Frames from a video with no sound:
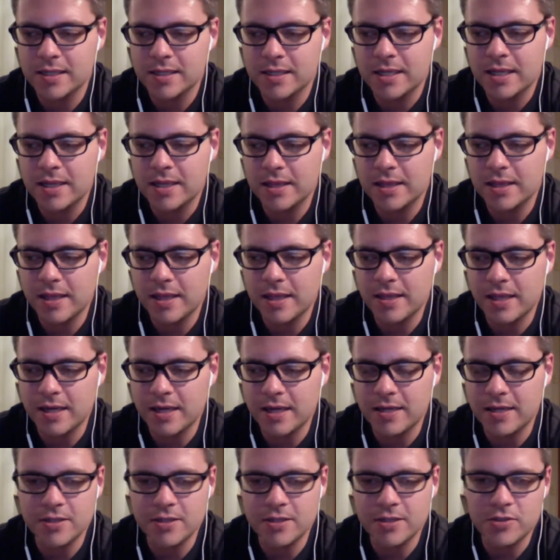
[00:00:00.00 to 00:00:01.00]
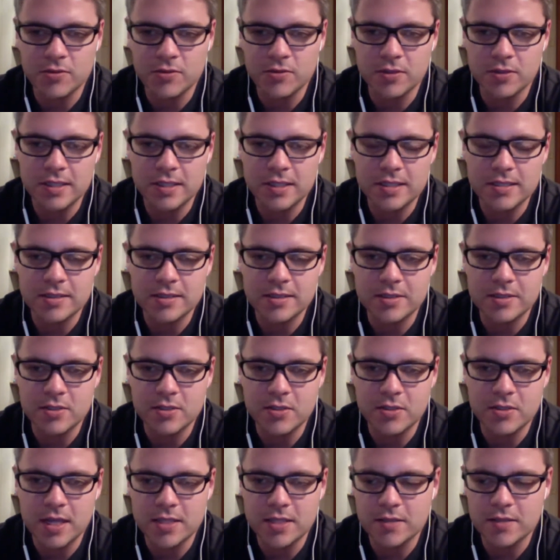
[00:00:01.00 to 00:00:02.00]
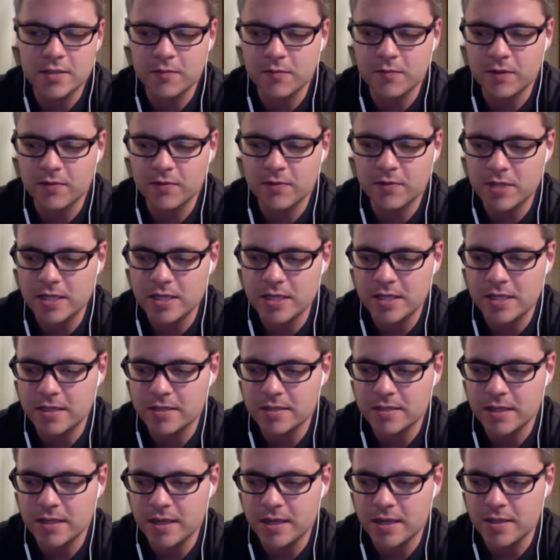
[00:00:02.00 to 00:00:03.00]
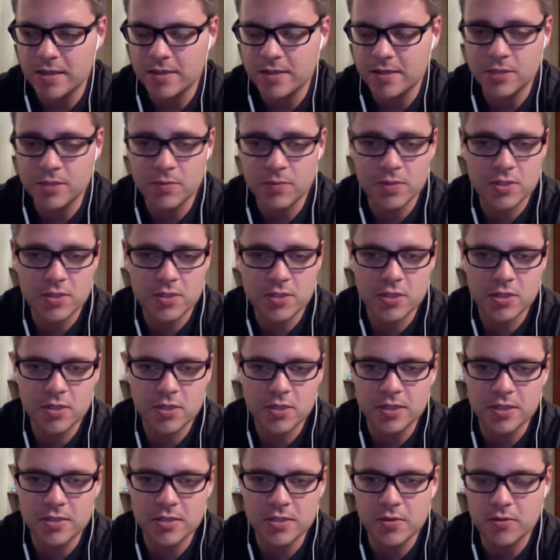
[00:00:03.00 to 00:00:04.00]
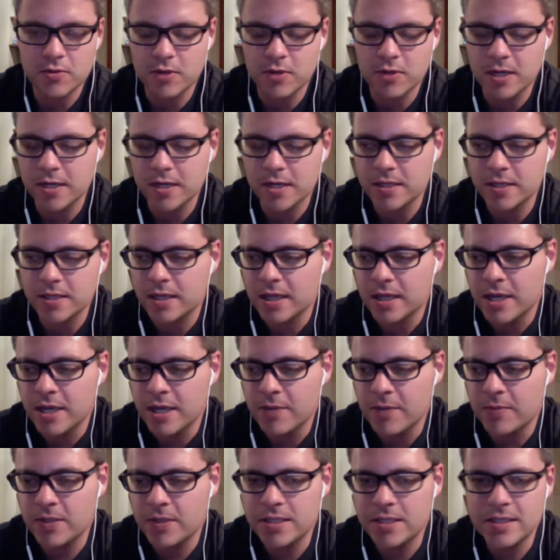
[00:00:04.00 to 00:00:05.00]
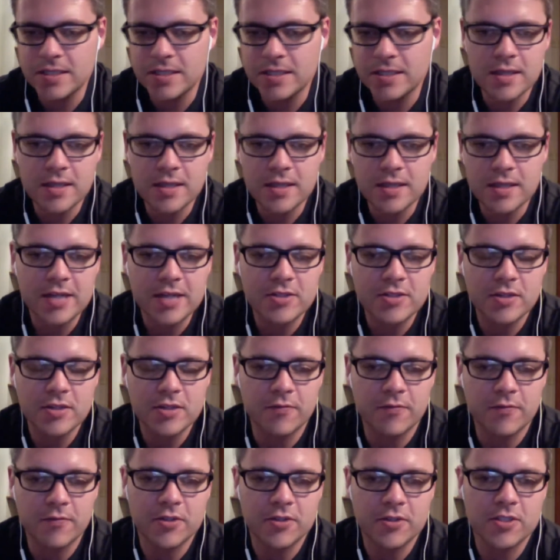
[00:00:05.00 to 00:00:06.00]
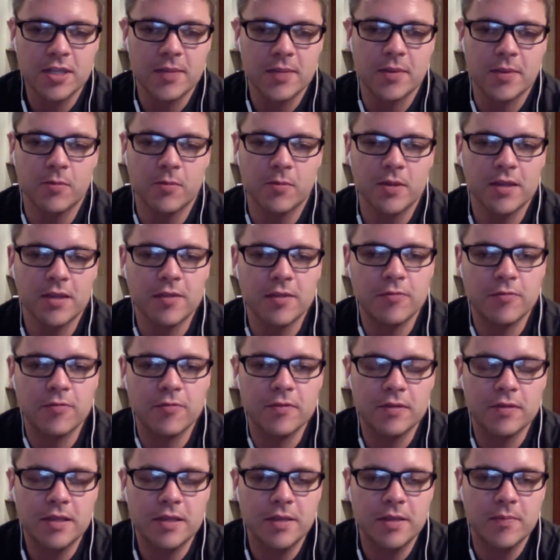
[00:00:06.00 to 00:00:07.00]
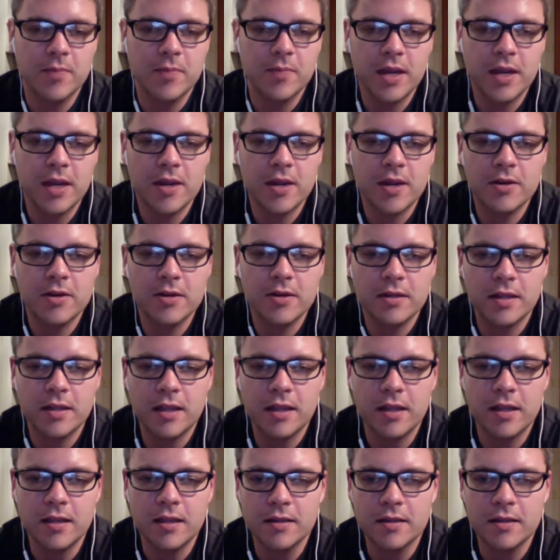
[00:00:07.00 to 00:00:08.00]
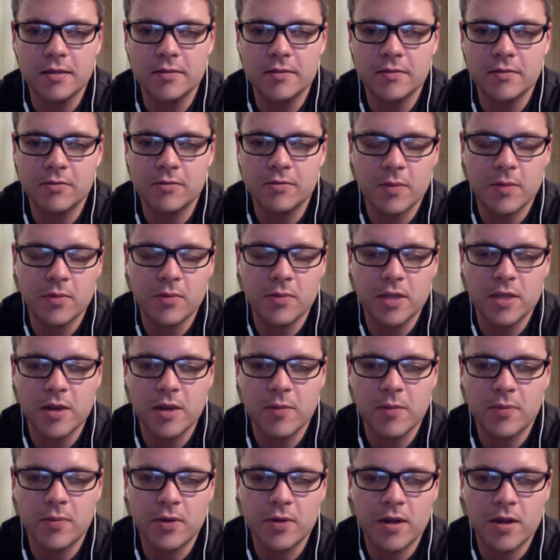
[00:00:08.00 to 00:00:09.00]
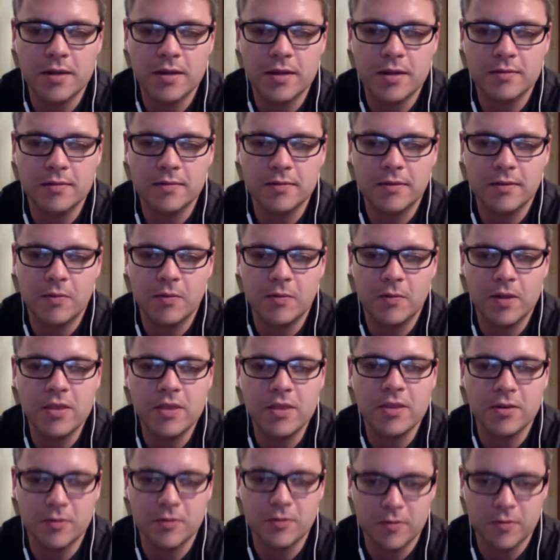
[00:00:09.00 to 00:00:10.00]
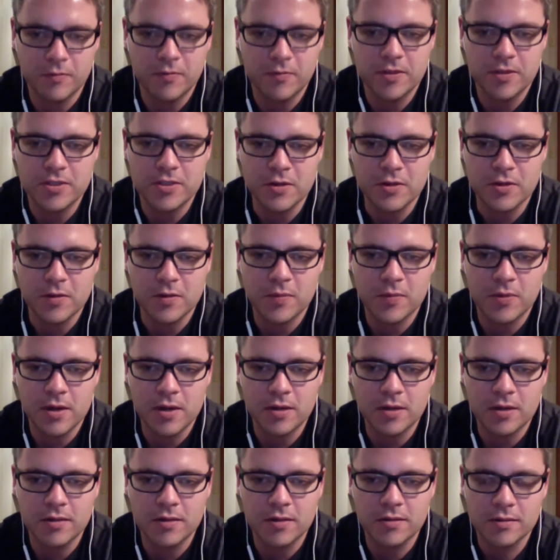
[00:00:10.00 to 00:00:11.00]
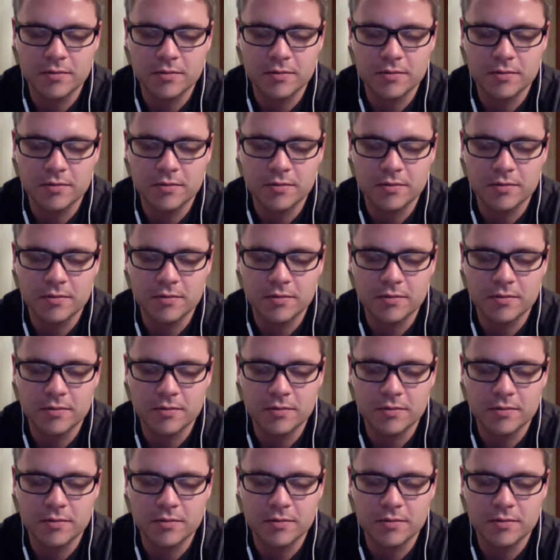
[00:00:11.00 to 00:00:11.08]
than that initial release in 2015. This one's good in its own right. This is not actually the first time that we've compared a Rebel Yell product with an Old Fitzgerald product.